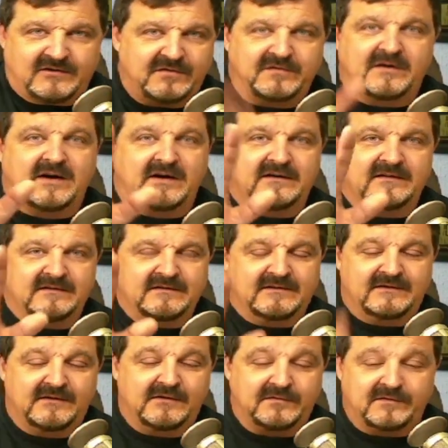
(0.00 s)
You're fine.
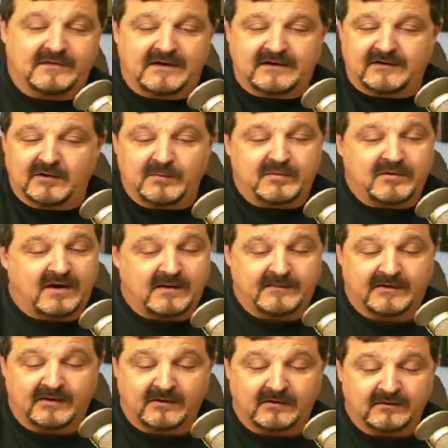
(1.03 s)
You're fine, no problem
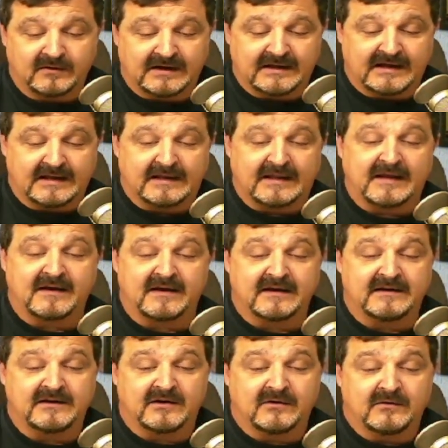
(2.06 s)
at all. I
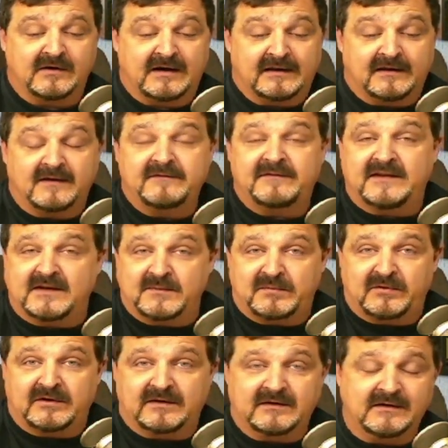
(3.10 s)
love the
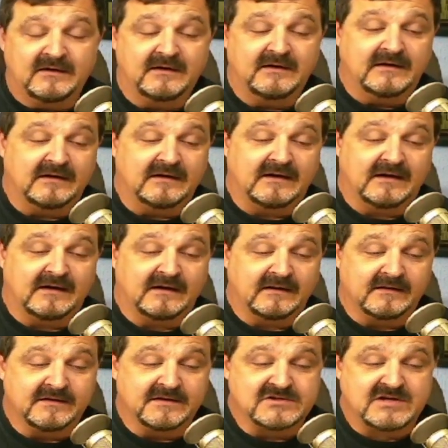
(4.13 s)
input.
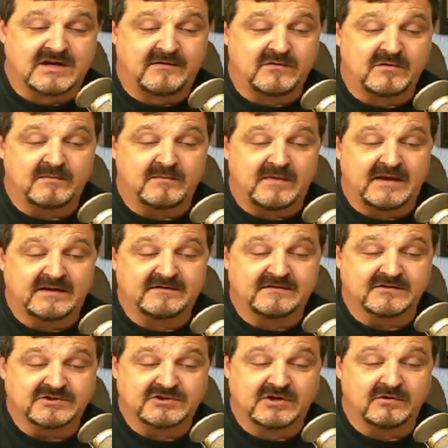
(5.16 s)
The chat room makes
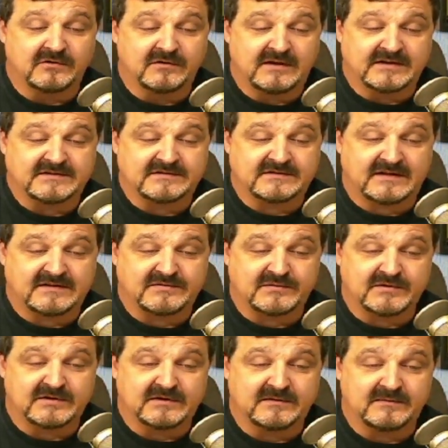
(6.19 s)
the show. That's
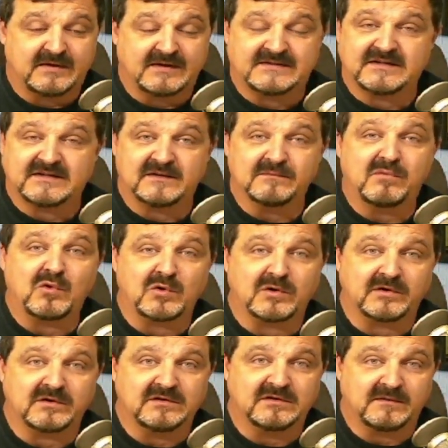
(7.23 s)
what makes it
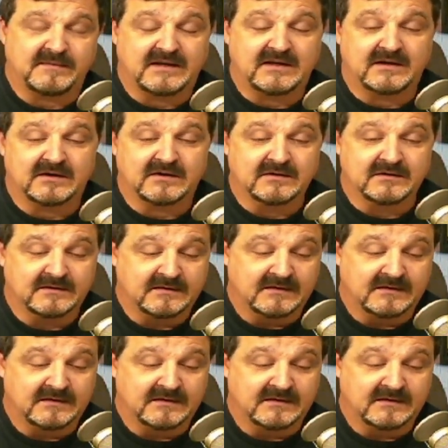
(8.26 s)
important to be here.